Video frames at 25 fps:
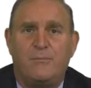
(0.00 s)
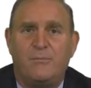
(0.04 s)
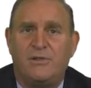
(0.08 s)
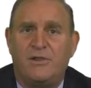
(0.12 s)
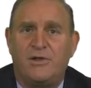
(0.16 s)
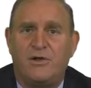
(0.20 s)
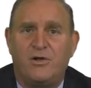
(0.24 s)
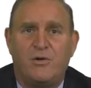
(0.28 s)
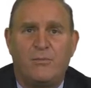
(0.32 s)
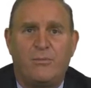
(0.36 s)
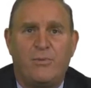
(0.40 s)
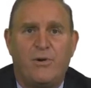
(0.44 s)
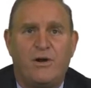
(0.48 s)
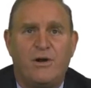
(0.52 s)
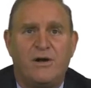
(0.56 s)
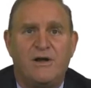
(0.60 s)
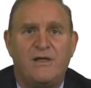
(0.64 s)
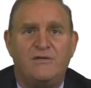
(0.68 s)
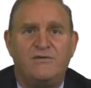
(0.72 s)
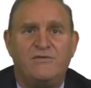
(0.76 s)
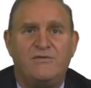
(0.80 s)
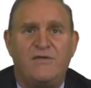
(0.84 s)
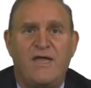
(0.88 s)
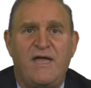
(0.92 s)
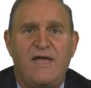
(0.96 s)
political
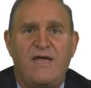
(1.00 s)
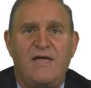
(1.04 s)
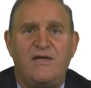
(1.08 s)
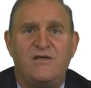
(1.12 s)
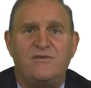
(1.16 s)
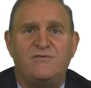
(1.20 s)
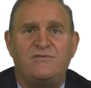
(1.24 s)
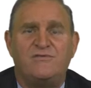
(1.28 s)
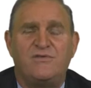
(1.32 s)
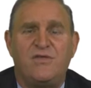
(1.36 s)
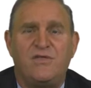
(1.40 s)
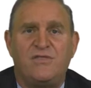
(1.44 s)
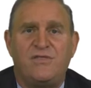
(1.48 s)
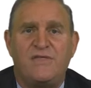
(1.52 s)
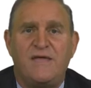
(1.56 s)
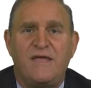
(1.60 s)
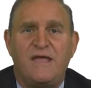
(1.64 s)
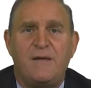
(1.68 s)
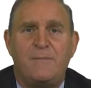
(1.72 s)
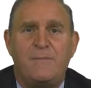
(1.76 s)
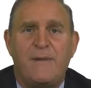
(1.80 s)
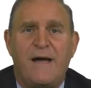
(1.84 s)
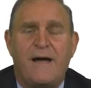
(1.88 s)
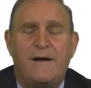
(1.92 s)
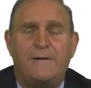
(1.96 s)
parties, is to think
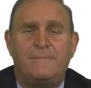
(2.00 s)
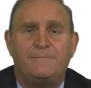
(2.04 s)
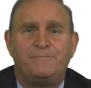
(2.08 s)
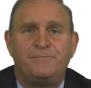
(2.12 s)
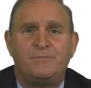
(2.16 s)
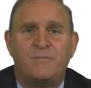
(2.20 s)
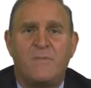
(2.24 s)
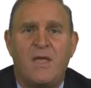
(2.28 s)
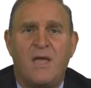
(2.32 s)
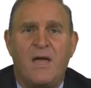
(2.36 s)
about